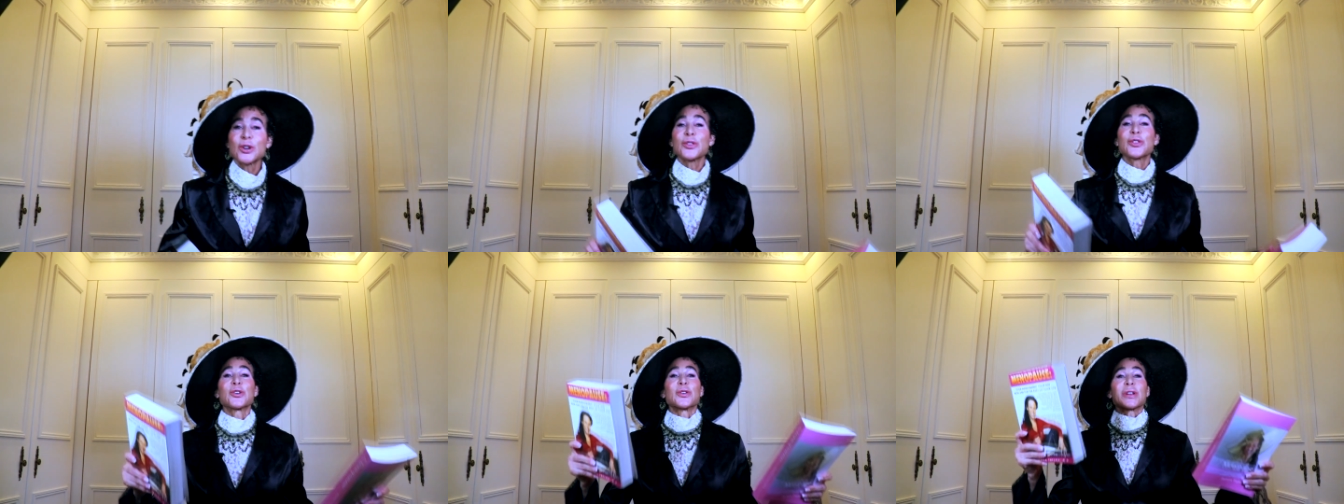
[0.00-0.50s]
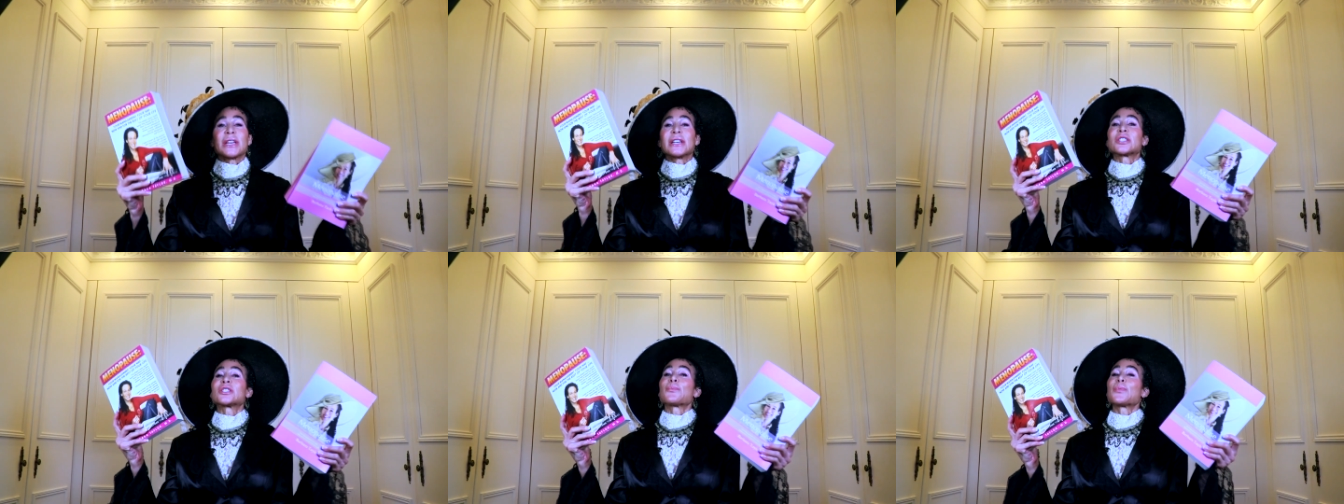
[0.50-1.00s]
30
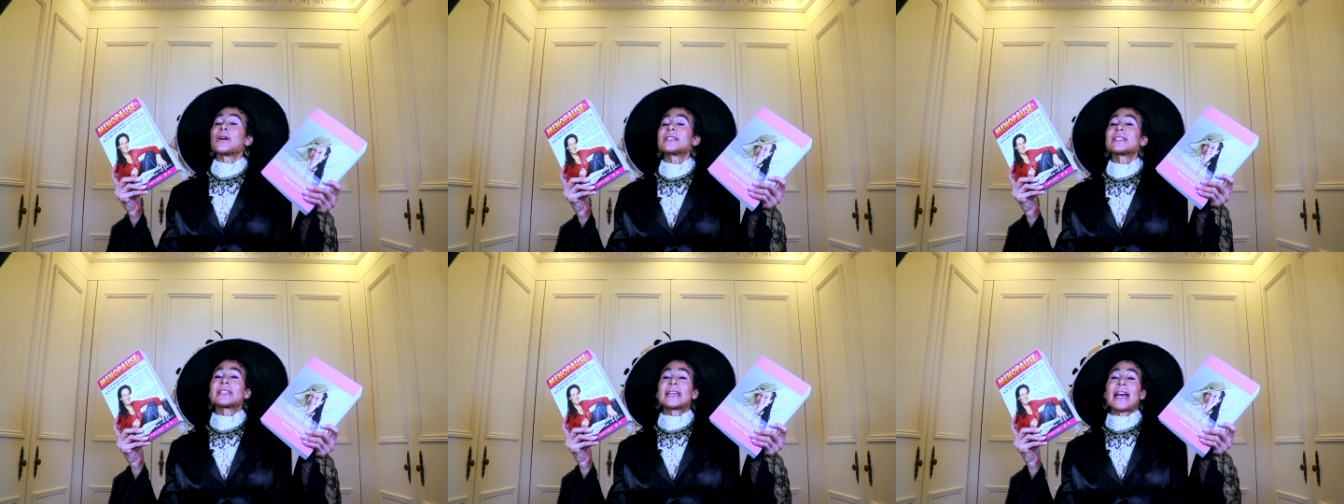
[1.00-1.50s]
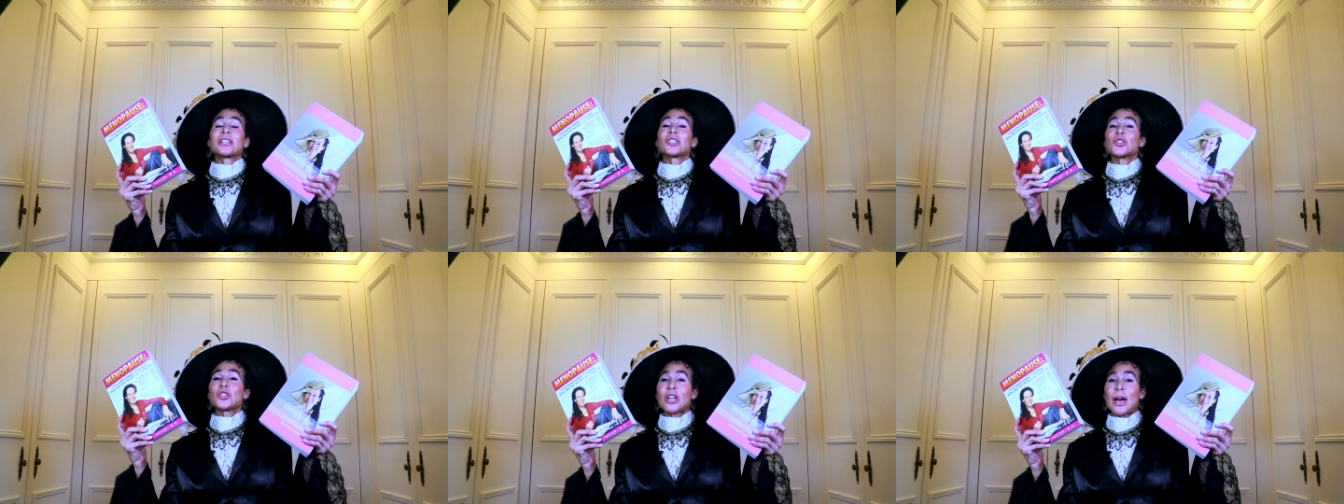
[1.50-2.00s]
is the breast
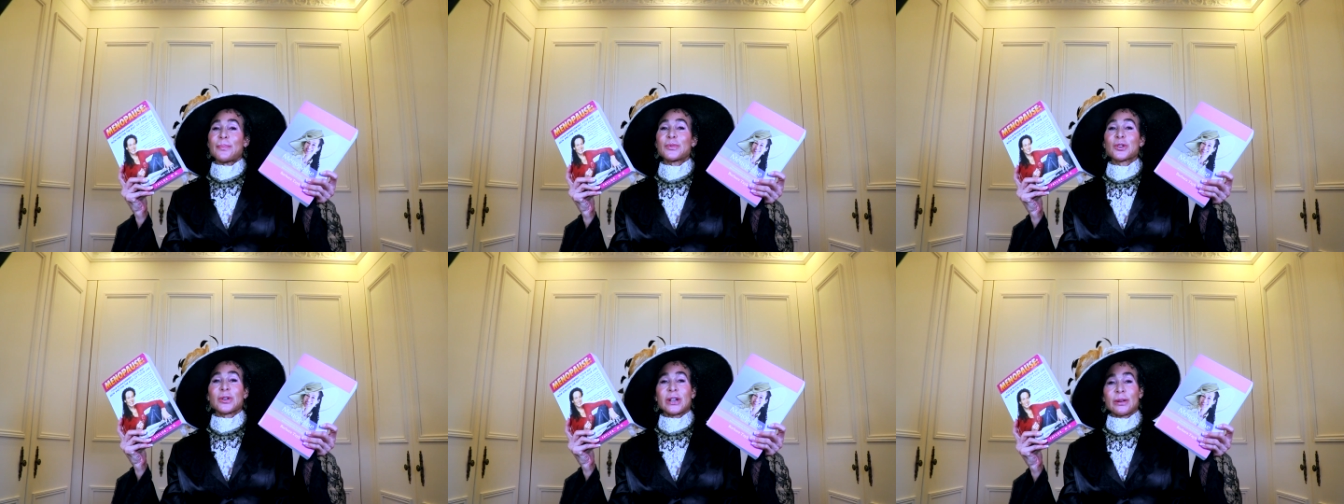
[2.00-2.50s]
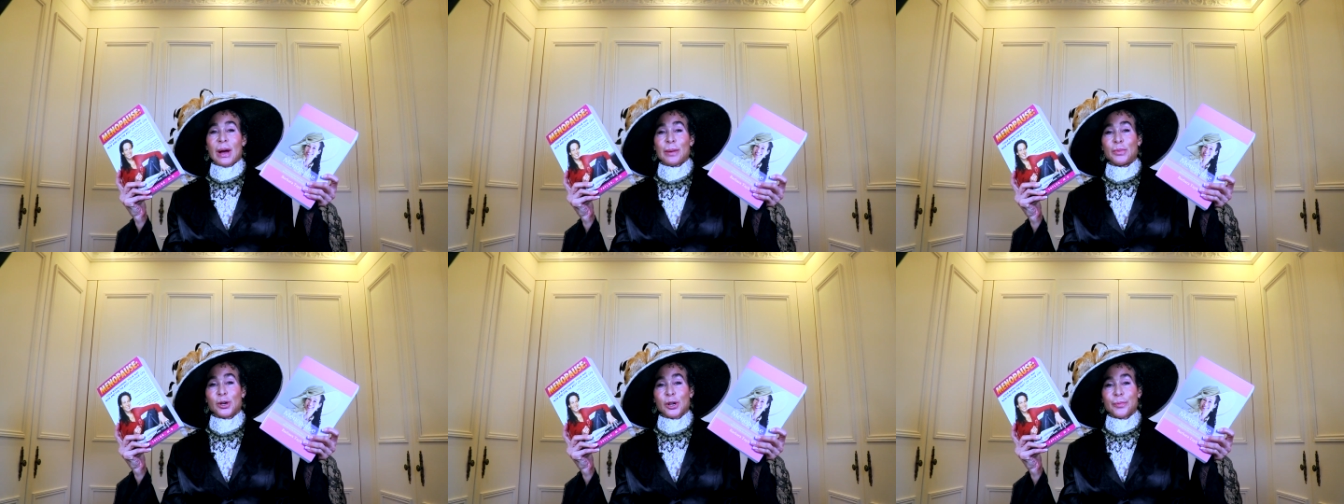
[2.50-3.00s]
cancer chapter in my
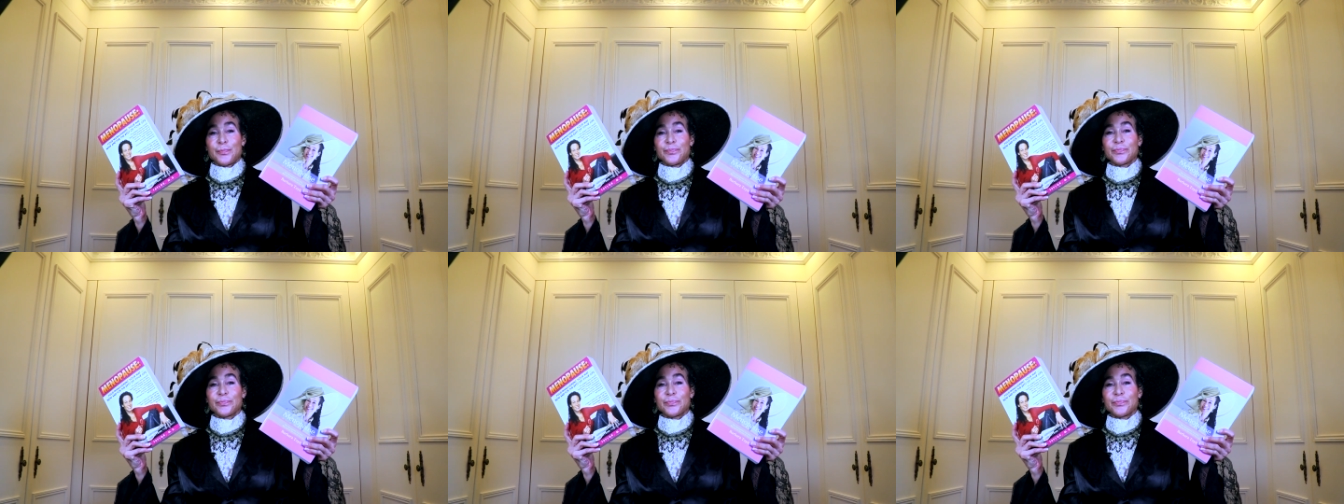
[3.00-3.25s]
book.